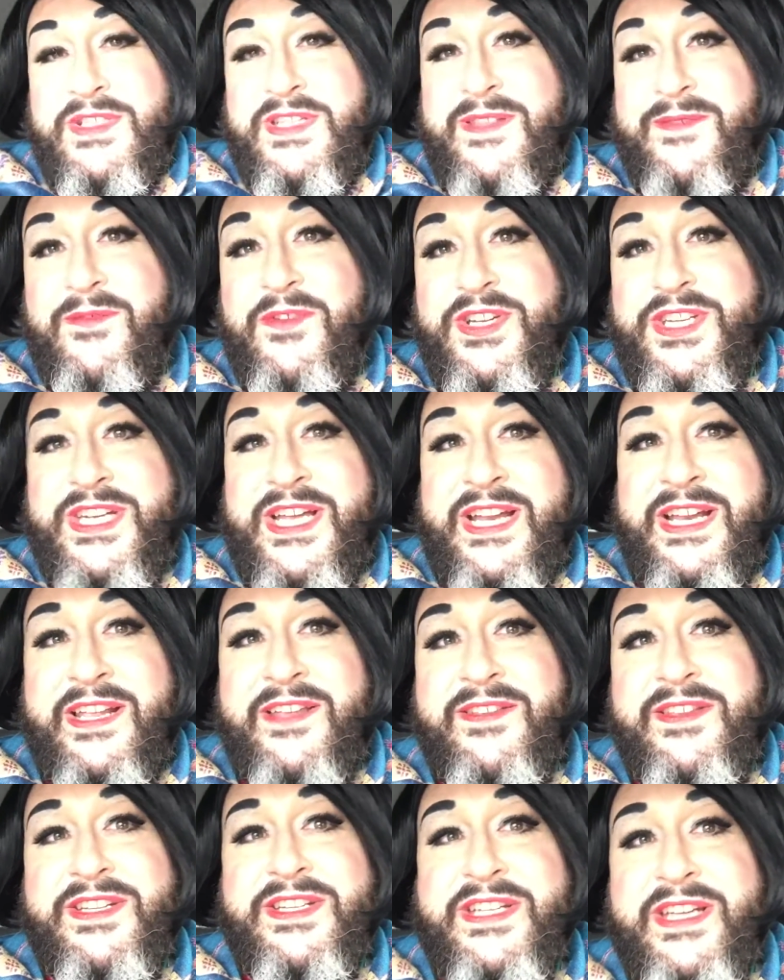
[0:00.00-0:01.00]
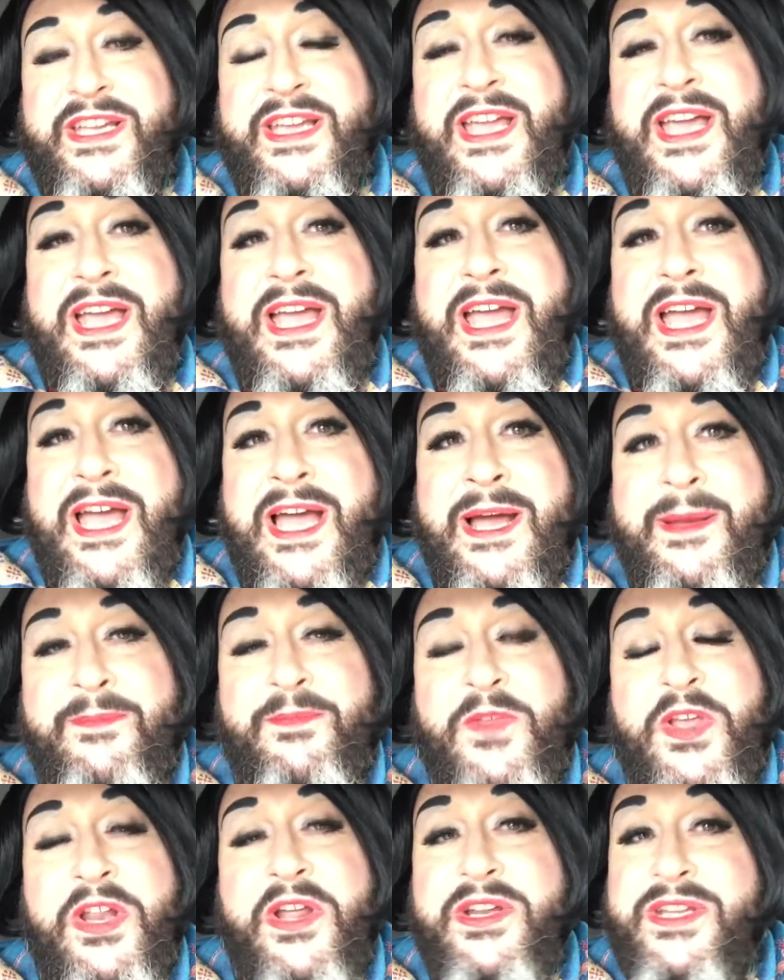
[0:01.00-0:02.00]
It's very chatty, isn't she? Um,
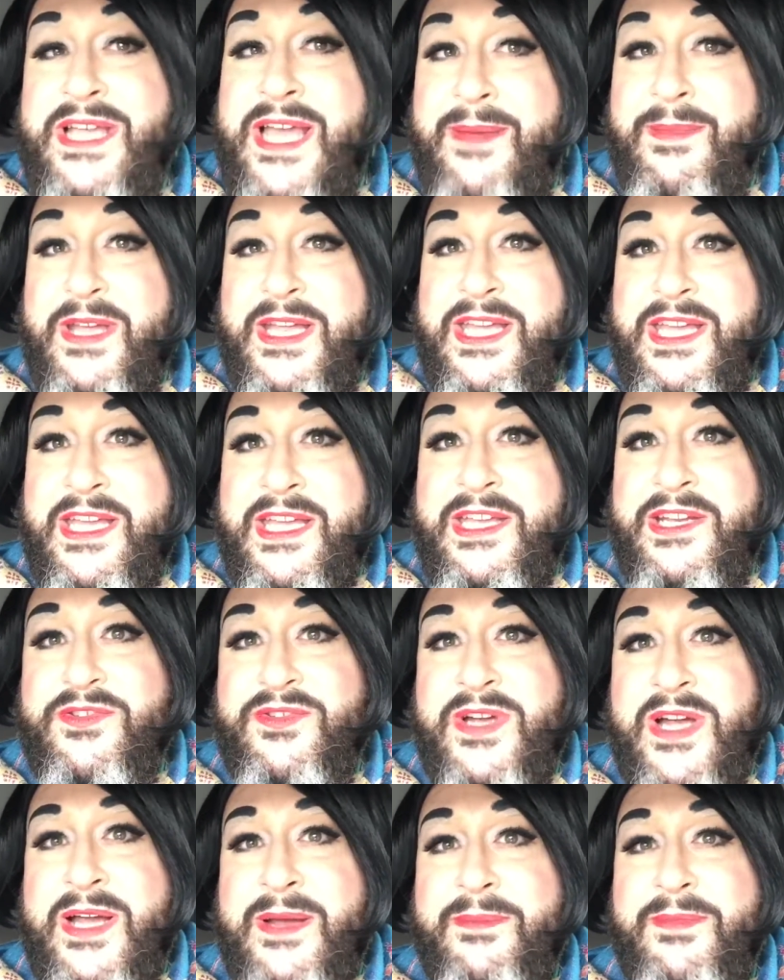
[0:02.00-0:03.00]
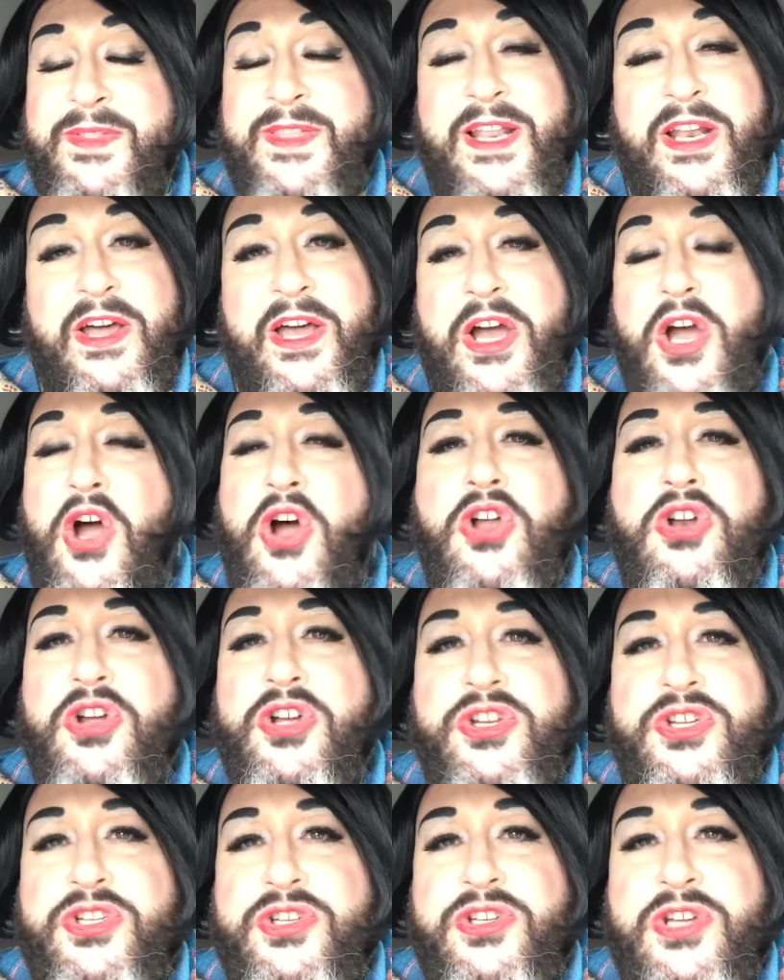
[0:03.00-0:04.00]
you know, Tamaki, Trump, they're like, oh, look
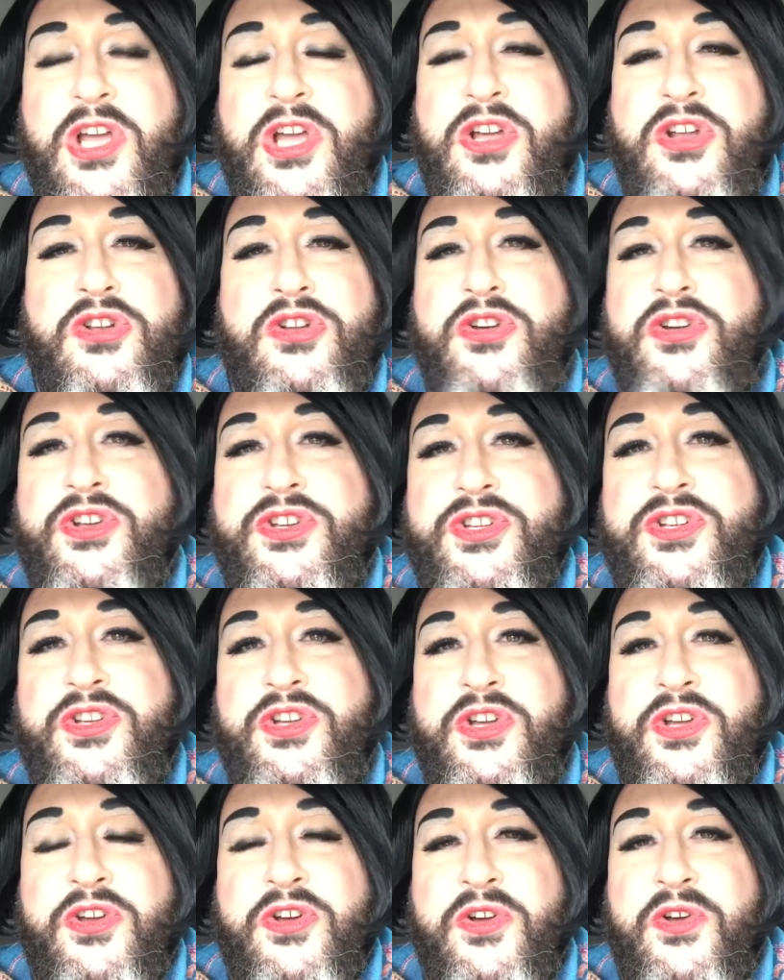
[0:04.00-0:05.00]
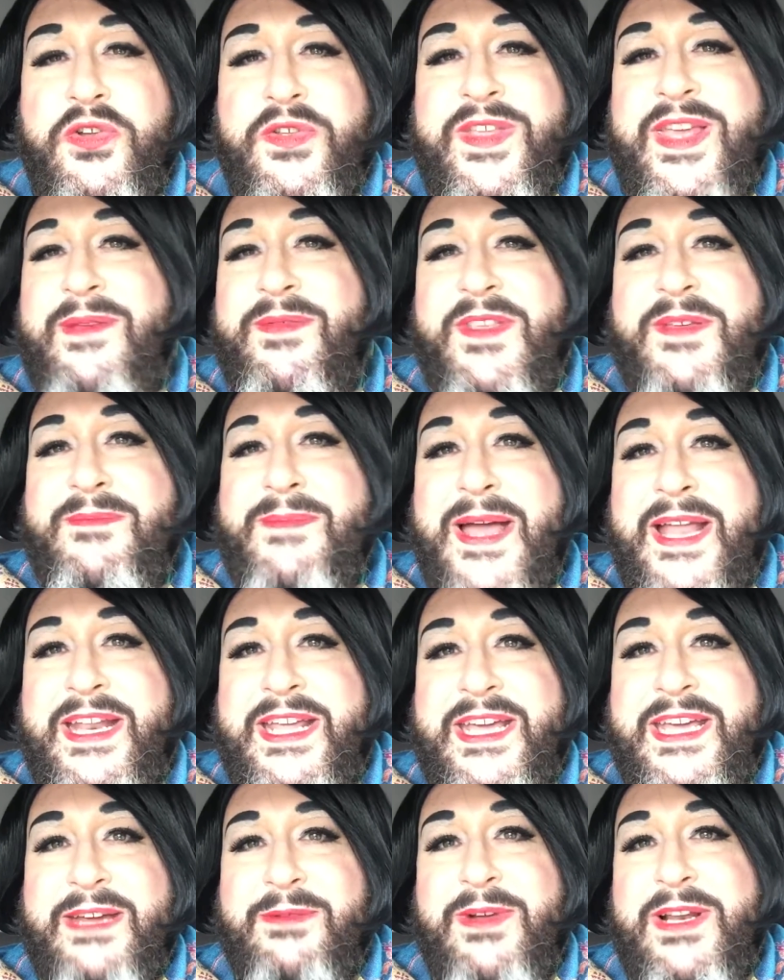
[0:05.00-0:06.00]
at look at you girls, have some
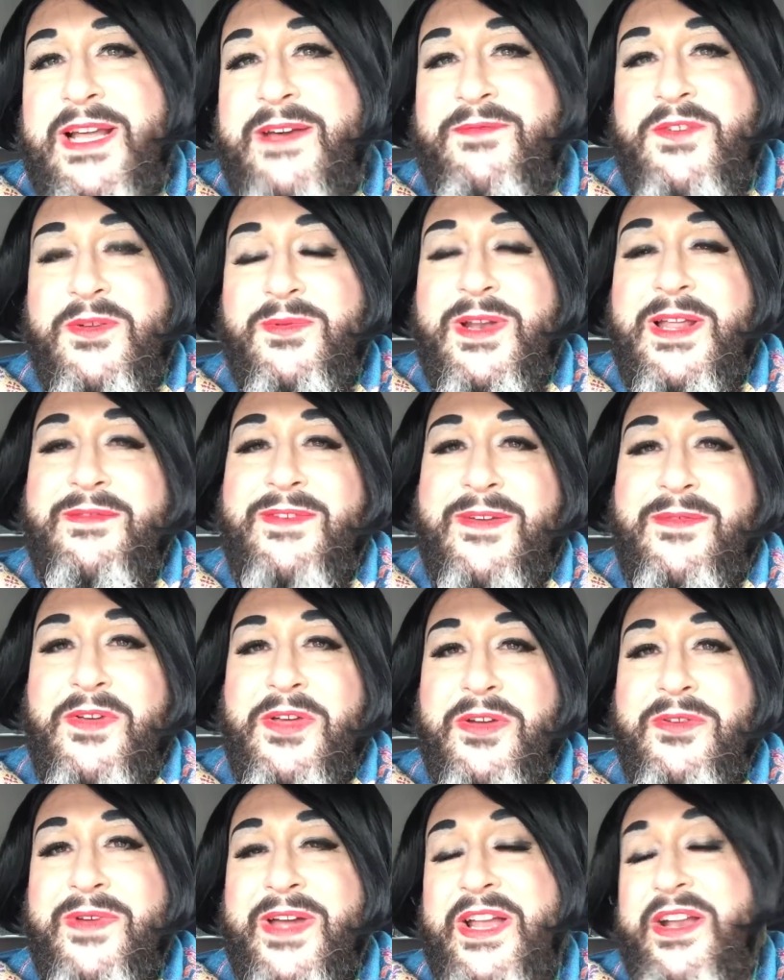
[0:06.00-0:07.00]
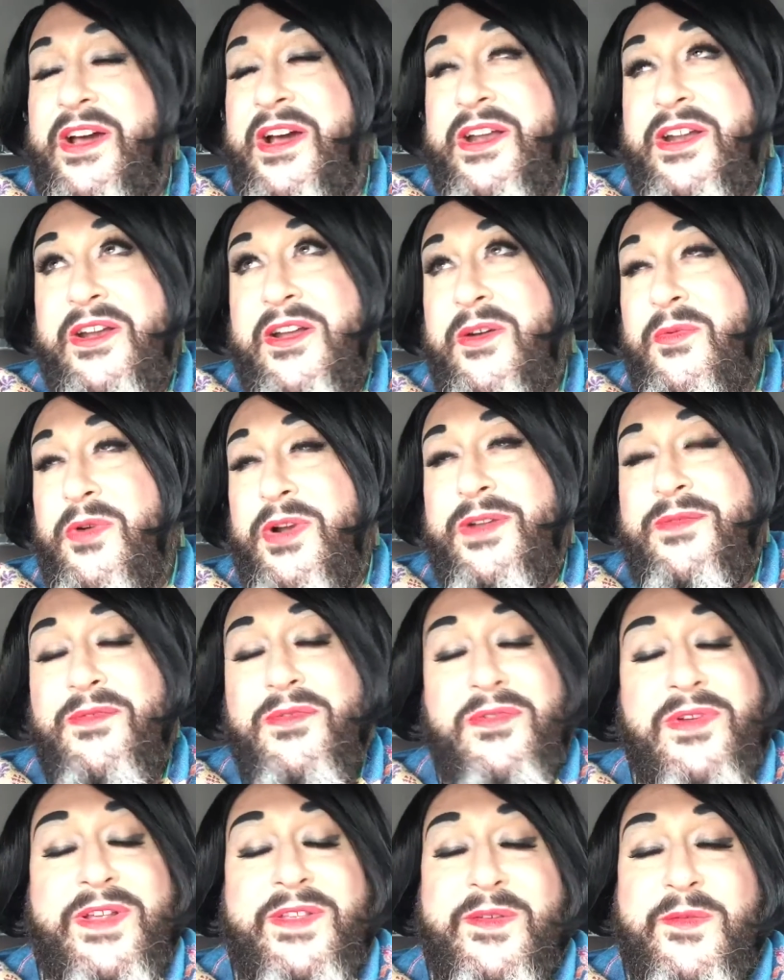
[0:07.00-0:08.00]
money. We love you, we love having you around. I don't know, whatever
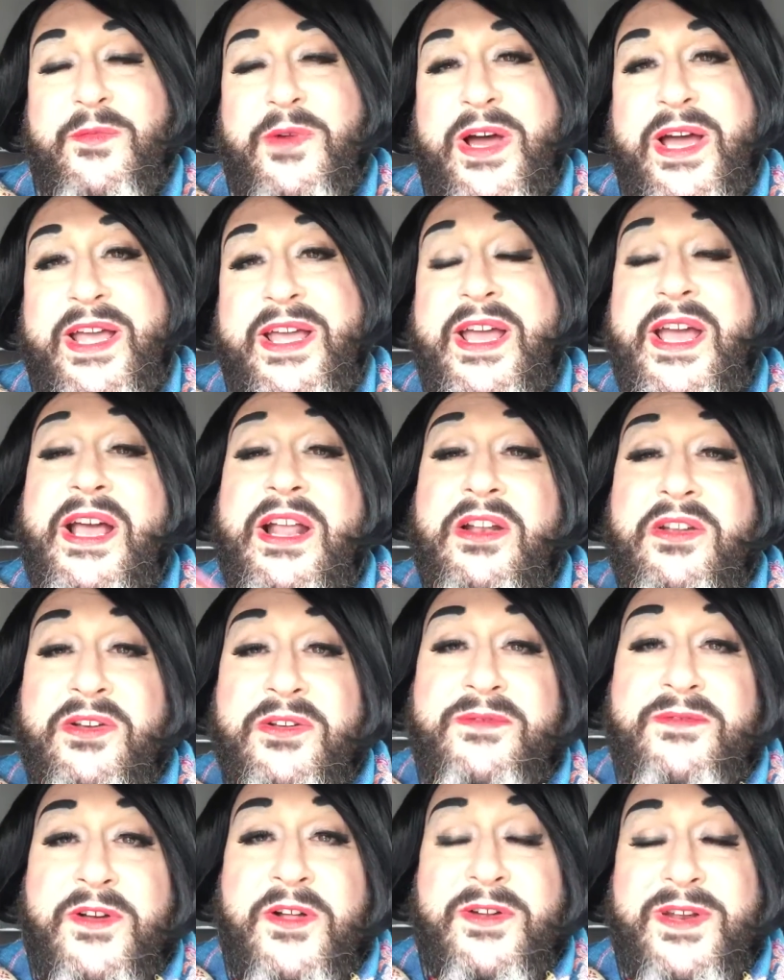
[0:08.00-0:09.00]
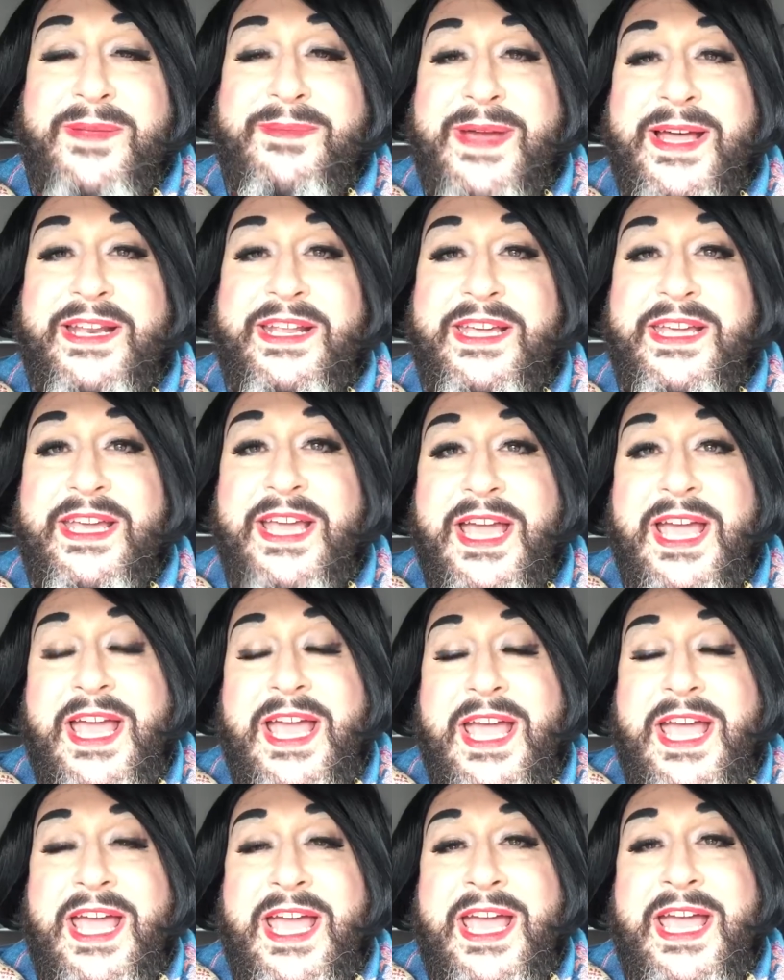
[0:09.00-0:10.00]
reason why. A lot of foldy money.
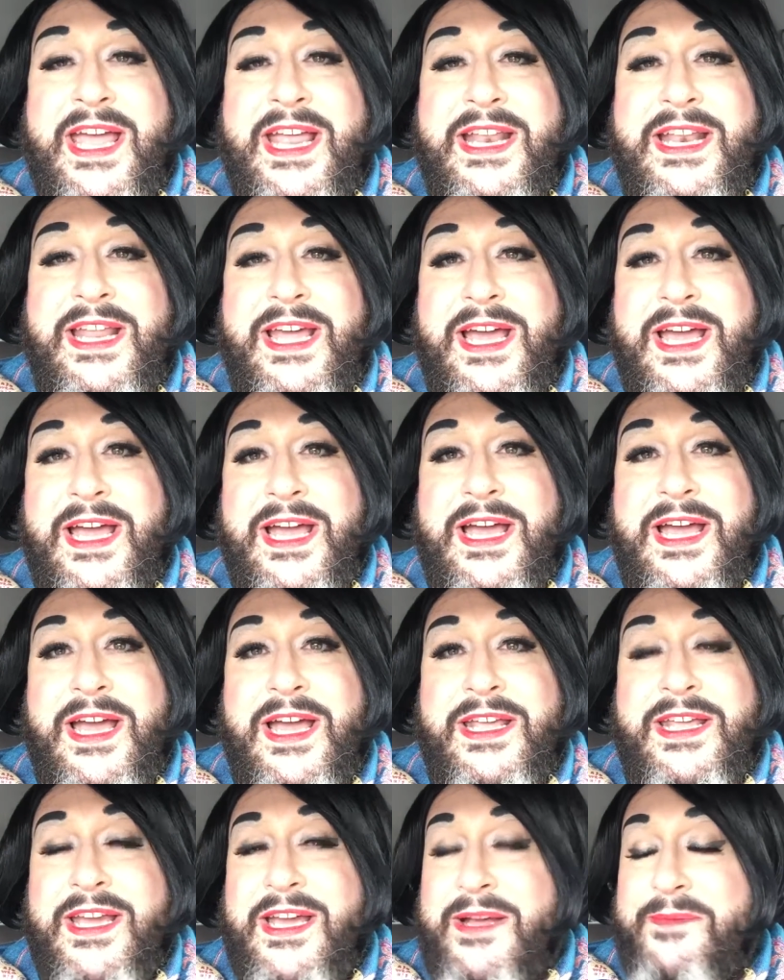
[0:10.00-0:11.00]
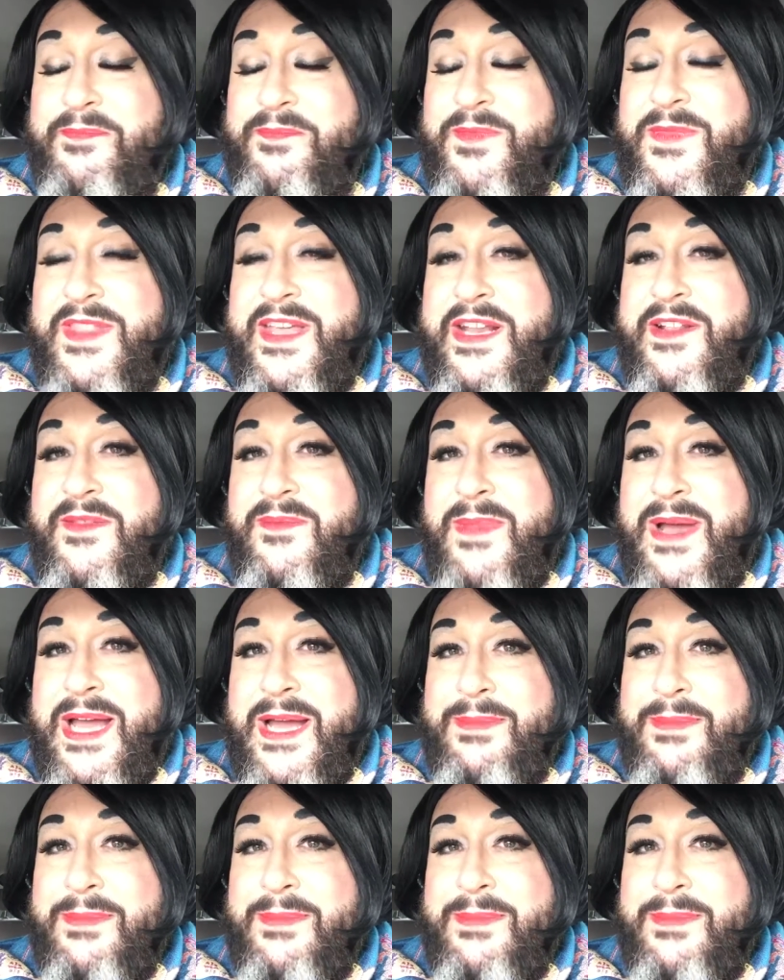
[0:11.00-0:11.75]
And uh, yeah, that is my